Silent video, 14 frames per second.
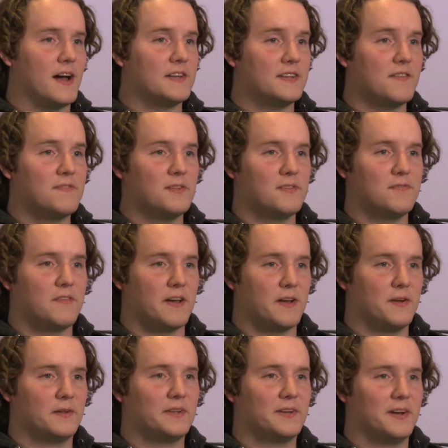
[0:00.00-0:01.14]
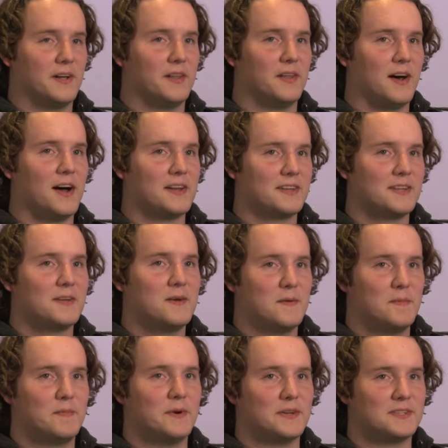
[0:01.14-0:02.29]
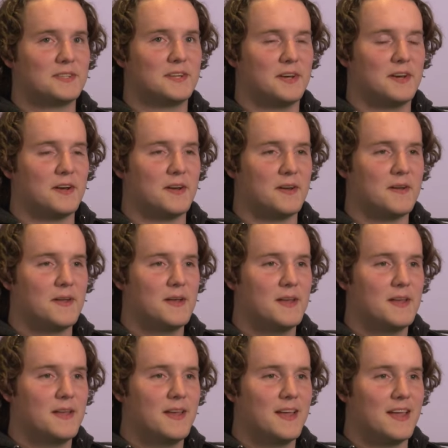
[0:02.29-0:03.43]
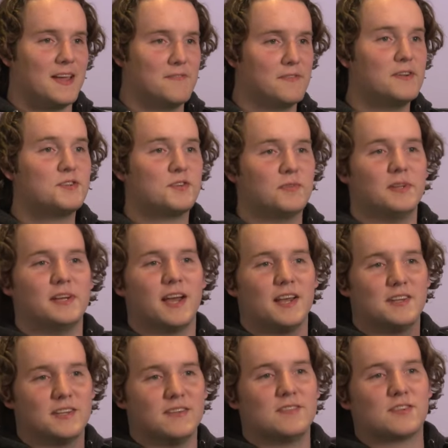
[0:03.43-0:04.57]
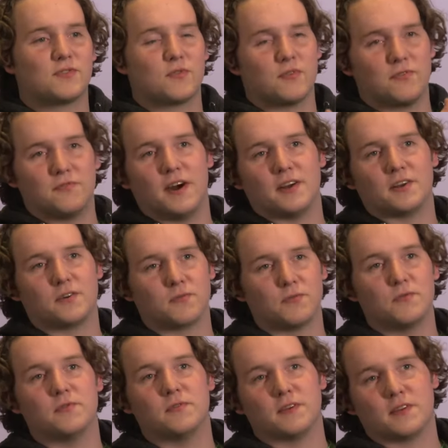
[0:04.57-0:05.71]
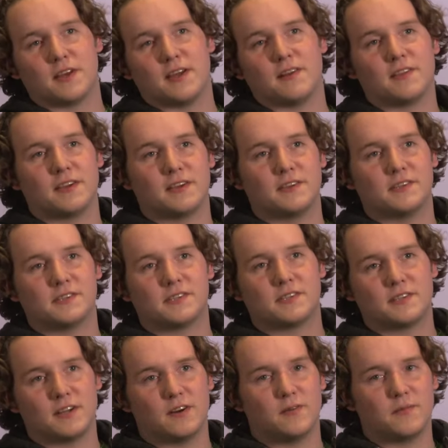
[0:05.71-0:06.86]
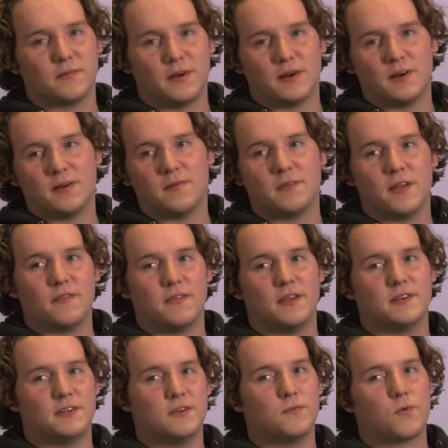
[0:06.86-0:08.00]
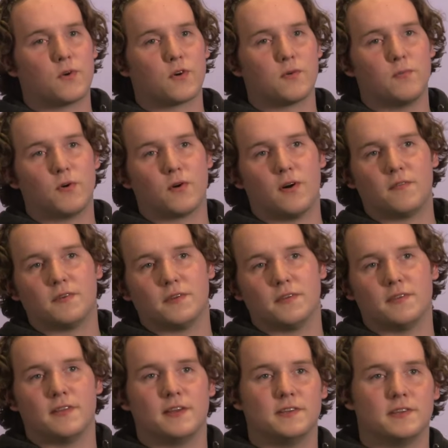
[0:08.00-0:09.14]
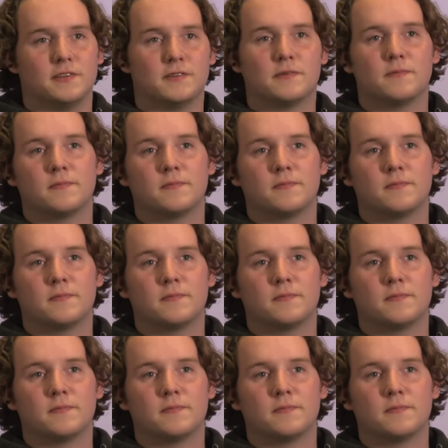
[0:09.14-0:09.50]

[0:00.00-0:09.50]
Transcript: definitely failed a lot, but eventually I did sort of find a groove and things, you know, that did work more often than they didn't.